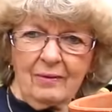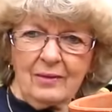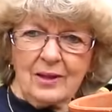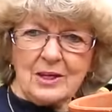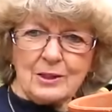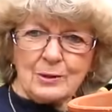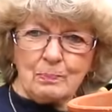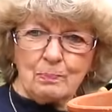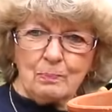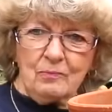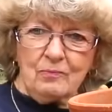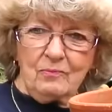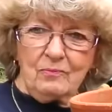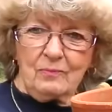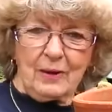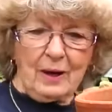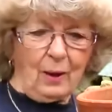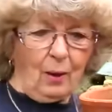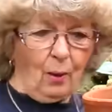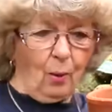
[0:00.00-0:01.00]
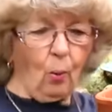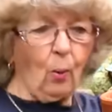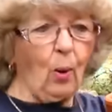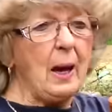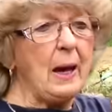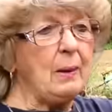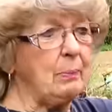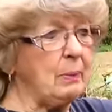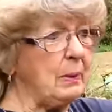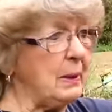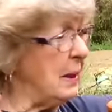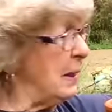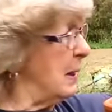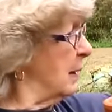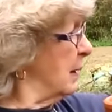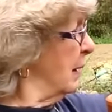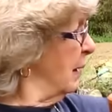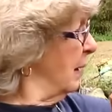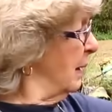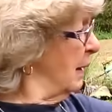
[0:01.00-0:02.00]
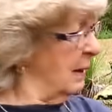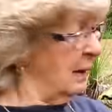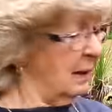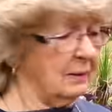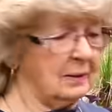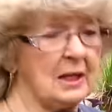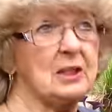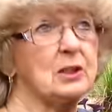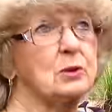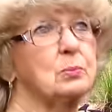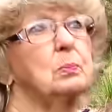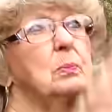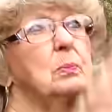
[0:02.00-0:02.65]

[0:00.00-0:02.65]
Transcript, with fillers: this way big. They,